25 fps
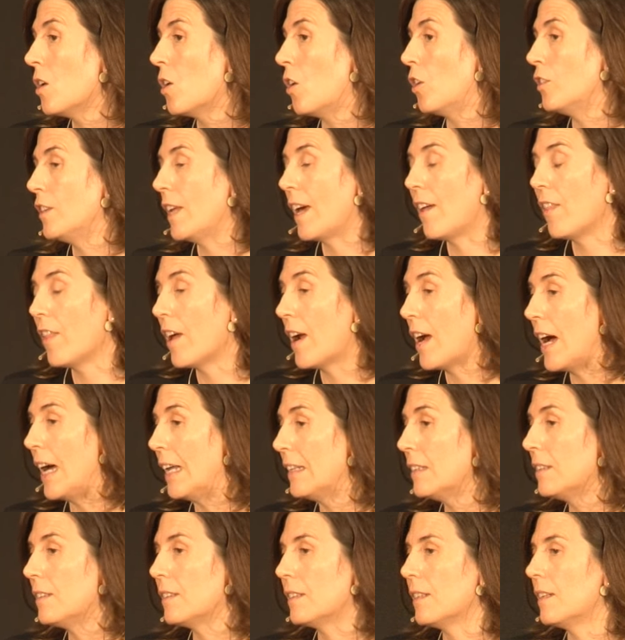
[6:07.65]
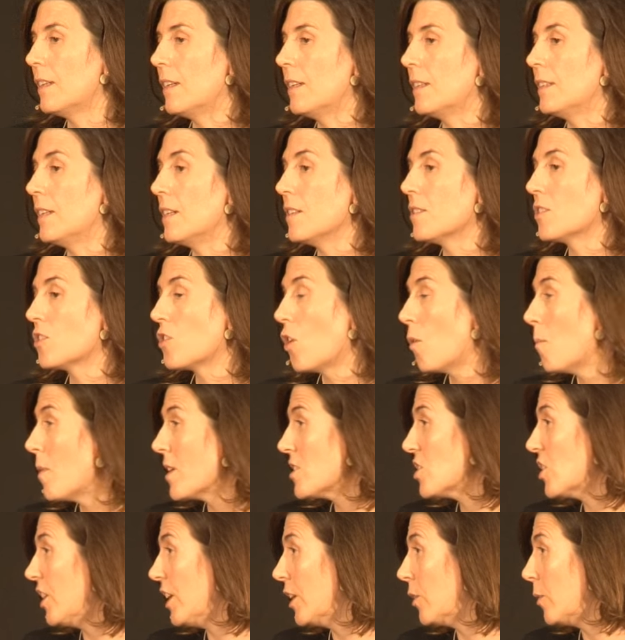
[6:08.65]
On the other hand, there is so
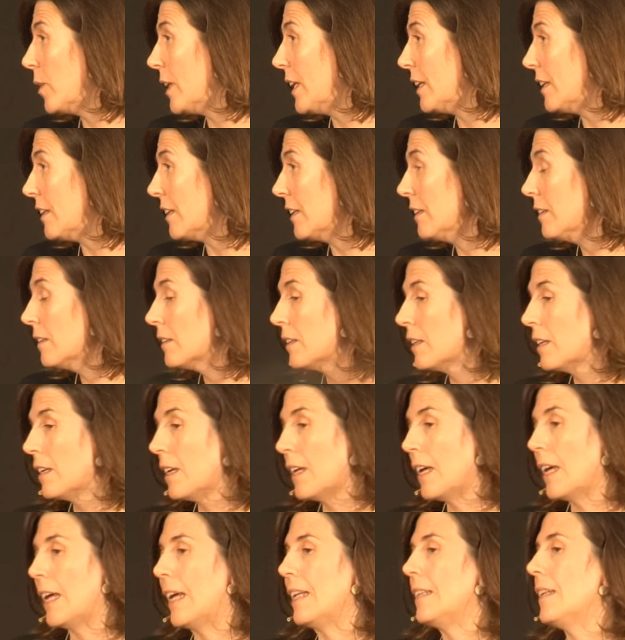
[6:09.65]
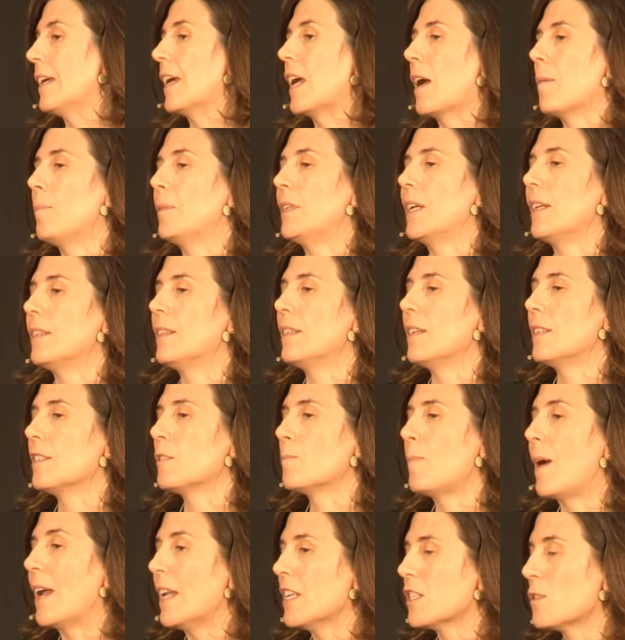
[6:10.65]
much liquidity and the gap that the
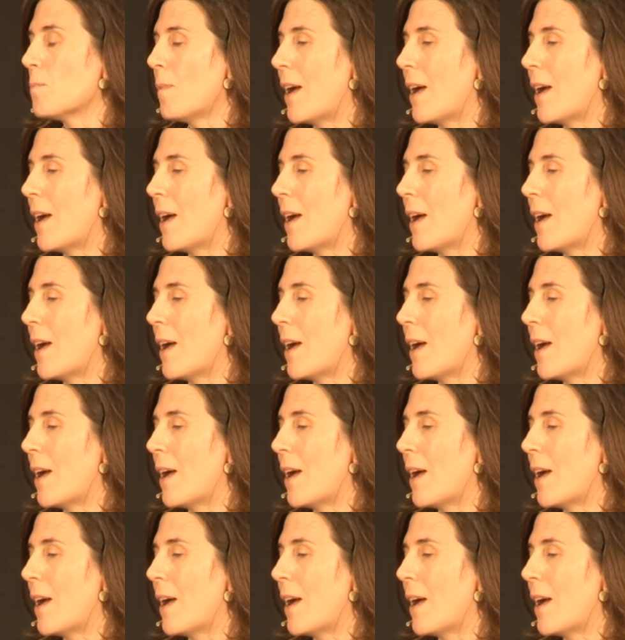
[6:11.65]
Spanish